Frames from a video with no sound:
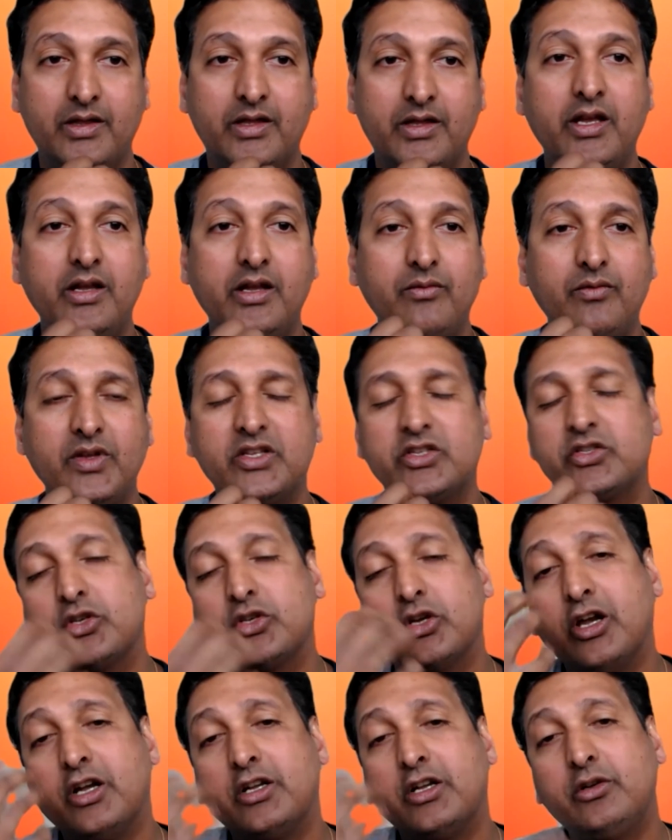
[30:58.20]
then we
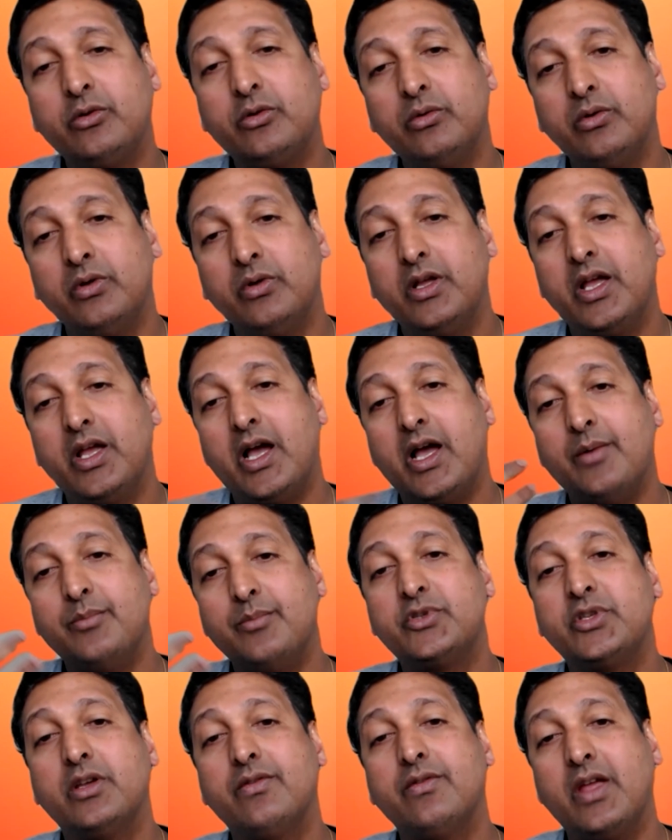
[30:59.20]
start to
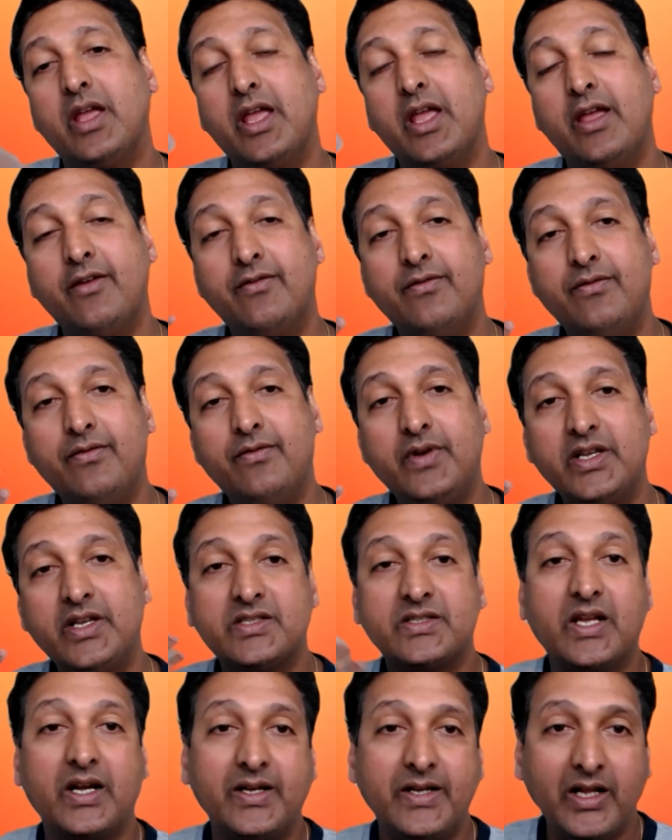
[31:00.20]
observe every
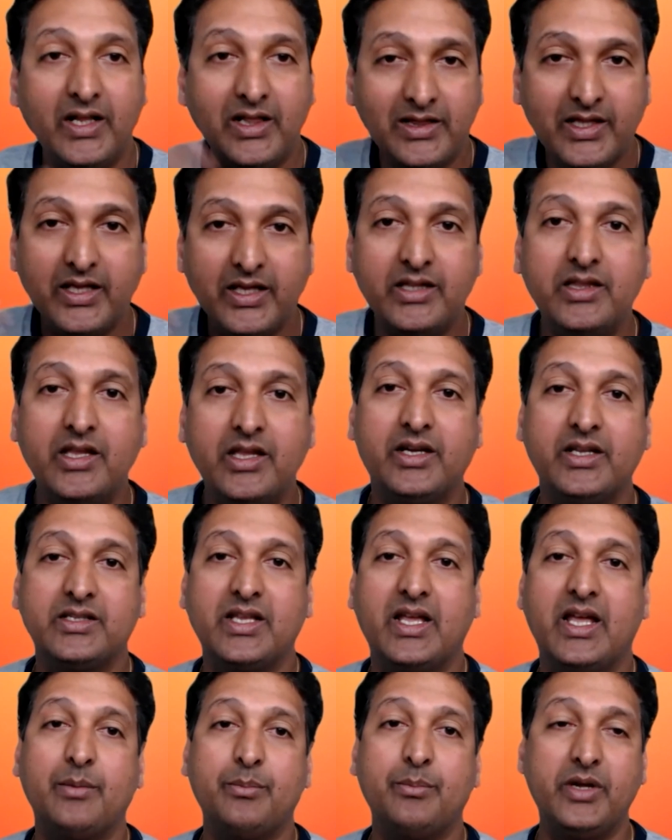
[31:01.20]
subtle thing that
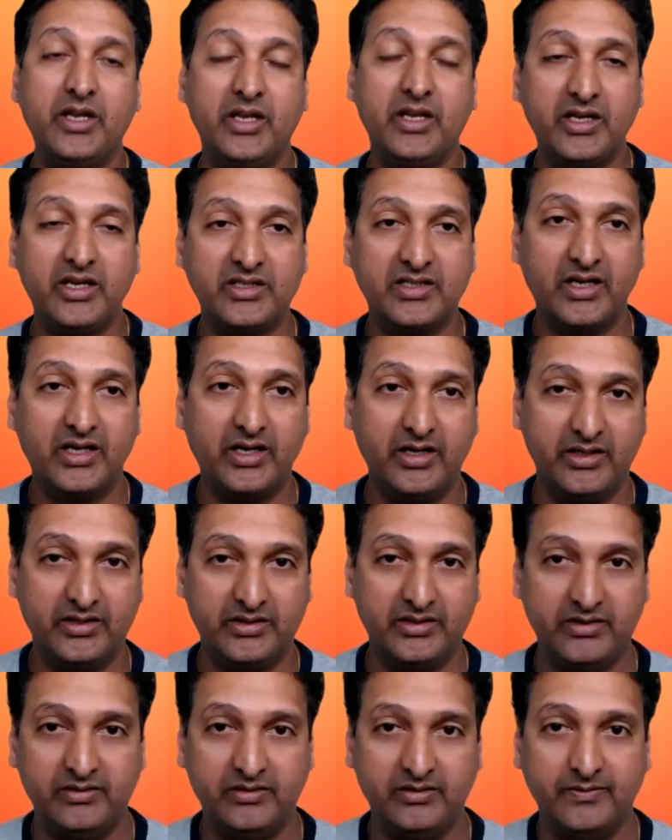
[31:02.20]
is happening inside
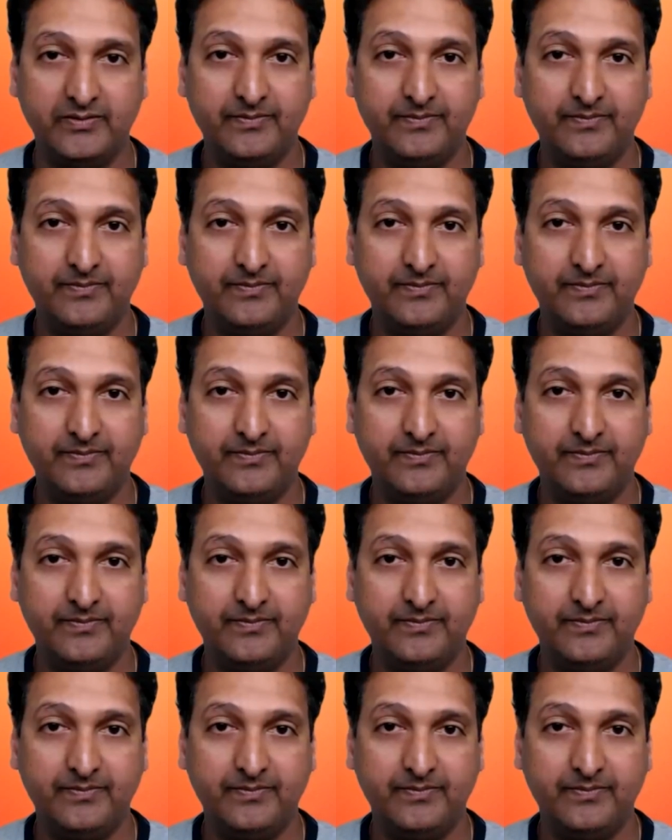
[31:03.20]
us.